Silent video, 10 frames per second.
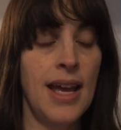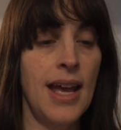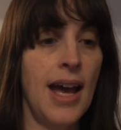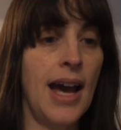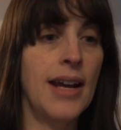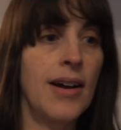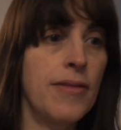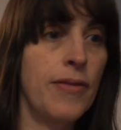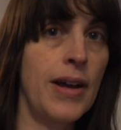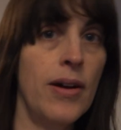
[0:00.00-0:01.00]
and I
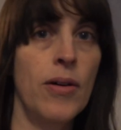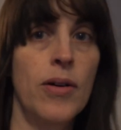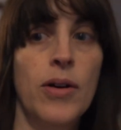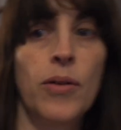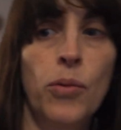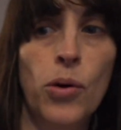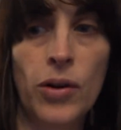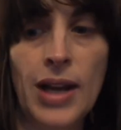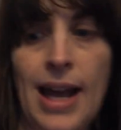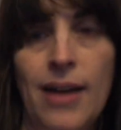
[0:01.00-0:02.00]
feel
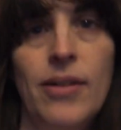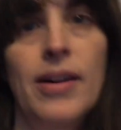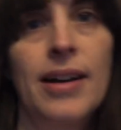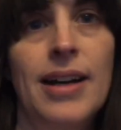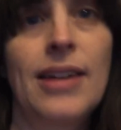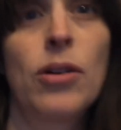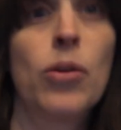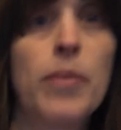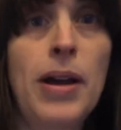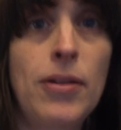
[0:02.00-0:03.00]
worn out and
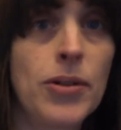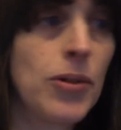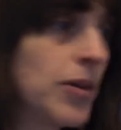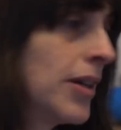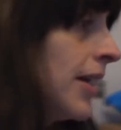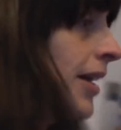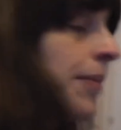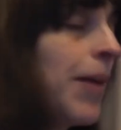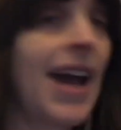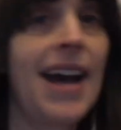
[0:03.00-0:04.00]
hormonal.
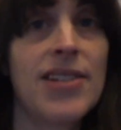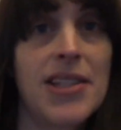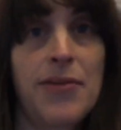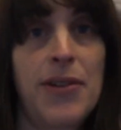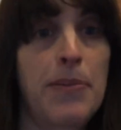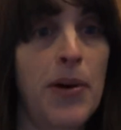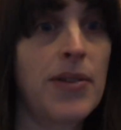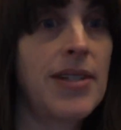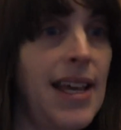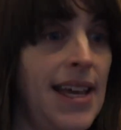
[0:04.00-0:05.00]
My house is full of
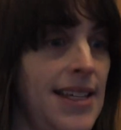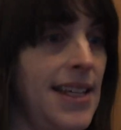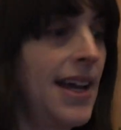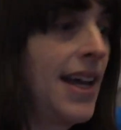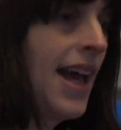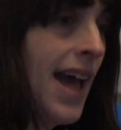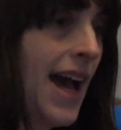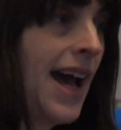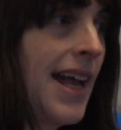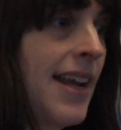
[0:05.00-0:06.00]
boxes
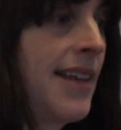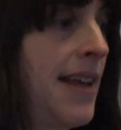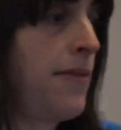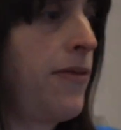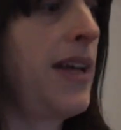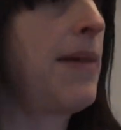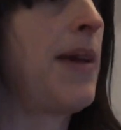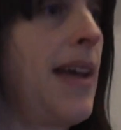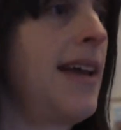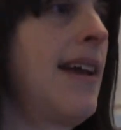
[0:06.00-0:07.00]
and I think
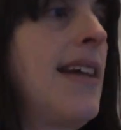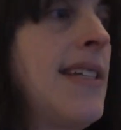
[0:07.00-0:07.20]
Phoebe is